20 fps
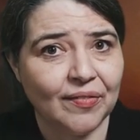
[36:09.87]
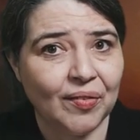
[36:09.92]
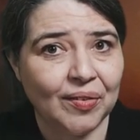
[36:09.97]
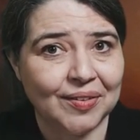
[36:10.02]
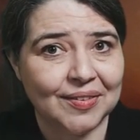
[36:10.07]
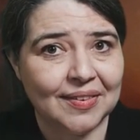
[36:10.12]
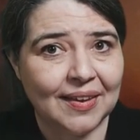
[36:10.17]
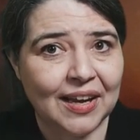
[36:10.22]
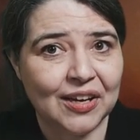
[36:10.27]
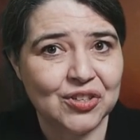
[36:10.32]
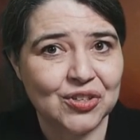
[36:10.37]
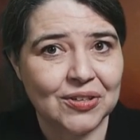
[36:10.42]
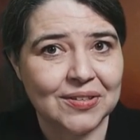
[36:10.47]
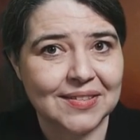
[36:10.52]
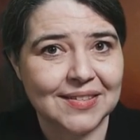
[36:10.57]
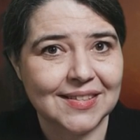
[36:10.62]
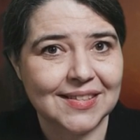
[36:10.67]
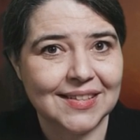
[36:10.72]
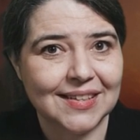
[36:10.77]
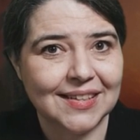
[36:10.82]

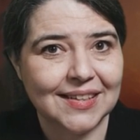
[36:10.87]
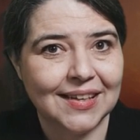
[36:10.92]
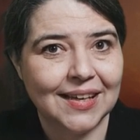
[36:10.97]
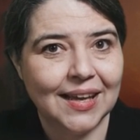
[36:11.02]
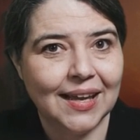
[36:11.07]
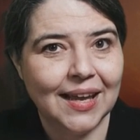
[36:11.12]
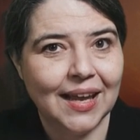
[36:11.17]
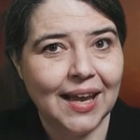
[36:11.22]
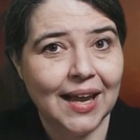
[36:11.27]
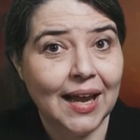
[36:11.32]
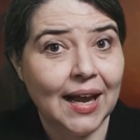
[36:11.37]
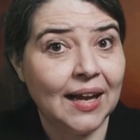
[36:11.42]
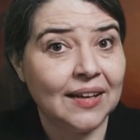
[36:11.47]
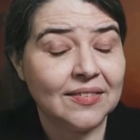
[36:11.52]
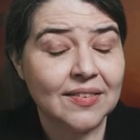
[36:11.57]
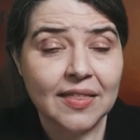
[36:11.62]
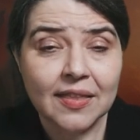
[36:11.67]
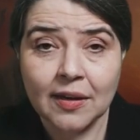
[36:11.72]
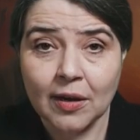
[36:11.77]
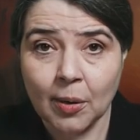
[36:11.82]
civilizations.
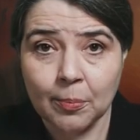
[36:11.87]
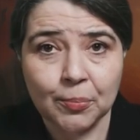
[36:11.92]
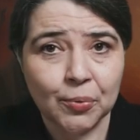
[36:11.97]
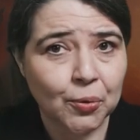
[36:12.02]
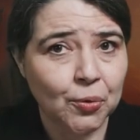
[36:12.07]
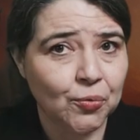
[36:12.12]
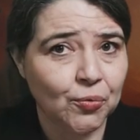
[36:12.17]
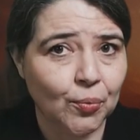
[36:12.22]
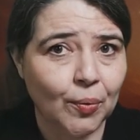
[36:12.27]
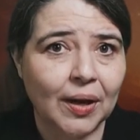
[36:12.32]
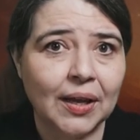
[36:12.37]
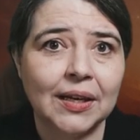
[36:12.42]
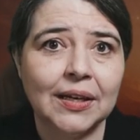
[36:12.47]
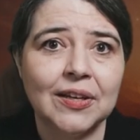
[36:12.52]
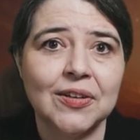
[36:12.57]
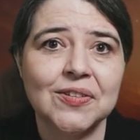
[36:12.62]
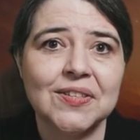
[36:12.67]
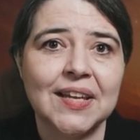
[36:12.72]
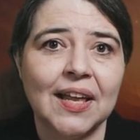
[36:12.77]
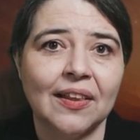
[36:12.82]
As the number of
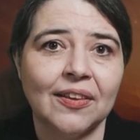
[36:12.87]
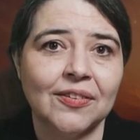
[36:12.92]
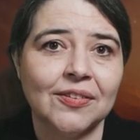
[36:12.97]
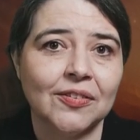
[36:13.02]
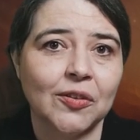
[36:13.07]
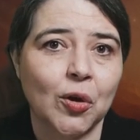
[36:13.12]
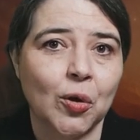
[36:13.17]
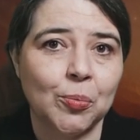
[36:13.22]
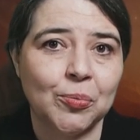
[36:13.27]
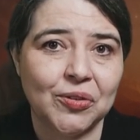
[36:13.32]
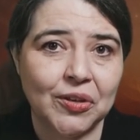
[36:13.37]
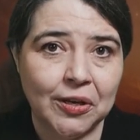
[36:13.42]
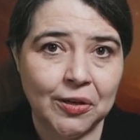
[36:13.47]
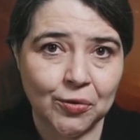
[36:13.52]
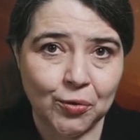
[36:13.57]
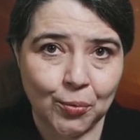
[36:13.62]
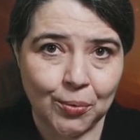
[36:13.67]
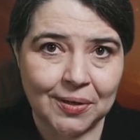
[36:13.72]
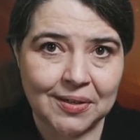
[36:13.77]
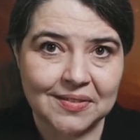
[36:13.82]
radio telescopes
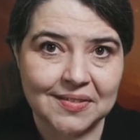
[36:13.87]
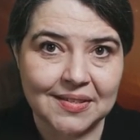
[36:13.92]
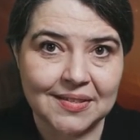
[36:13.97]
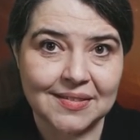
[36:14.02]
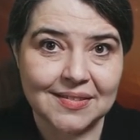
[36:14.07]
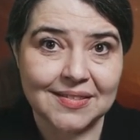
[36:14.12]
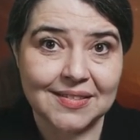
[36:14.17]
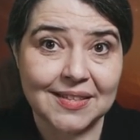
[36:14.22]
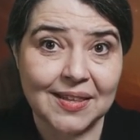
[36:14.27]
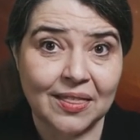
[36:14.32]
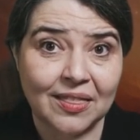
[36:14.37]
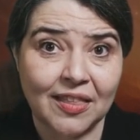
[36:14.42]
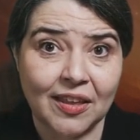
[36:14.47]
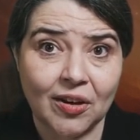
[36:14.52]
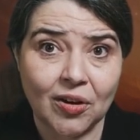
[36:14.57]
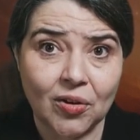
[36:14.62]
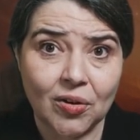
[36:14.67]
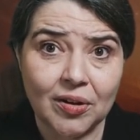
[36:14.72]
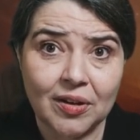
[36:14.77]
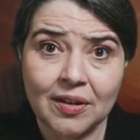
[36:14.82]
increases,
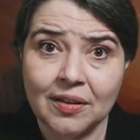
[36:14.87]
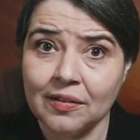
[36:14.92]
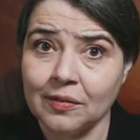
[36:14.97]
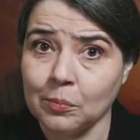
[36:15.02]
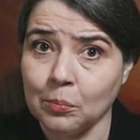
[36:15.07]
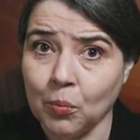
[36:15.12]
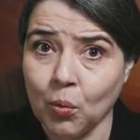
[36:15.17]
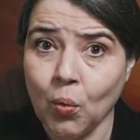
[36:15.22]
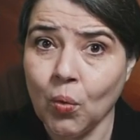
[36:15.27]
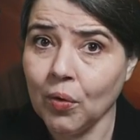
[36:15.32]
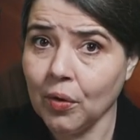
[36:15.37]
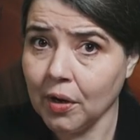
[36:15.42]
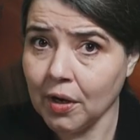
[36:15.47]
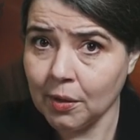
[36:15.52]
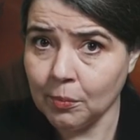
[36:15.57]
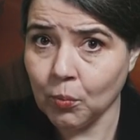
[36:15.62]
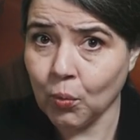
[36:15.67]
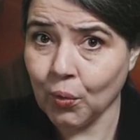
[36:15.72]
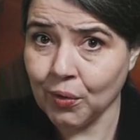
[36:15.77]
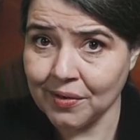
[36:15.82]
there is more
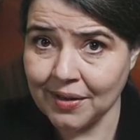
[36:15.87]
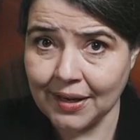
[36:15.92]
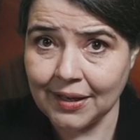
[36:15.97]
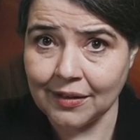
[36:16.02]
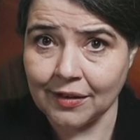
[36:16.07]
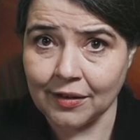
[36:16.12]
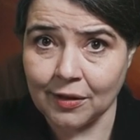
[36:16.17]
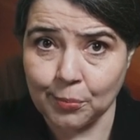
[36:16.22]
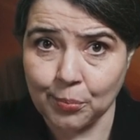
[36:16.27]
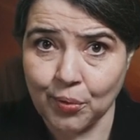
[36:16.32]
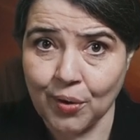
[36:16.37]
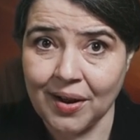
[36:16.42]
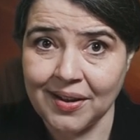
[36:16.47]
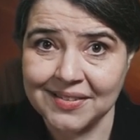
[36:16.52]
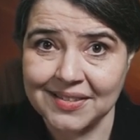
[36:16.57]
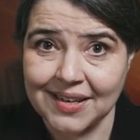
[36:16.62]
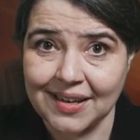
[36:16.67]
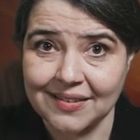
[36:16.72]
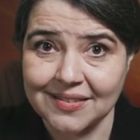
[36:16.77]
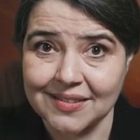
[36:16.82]
and more data to
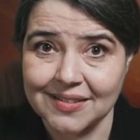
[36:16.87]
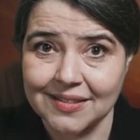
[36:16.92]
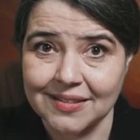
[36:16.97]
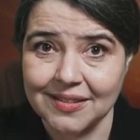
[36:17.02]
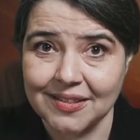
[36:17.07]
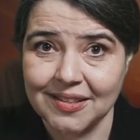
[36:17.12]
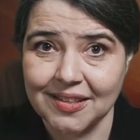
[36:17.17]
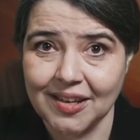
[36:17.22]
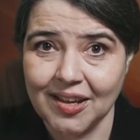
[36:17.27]
process.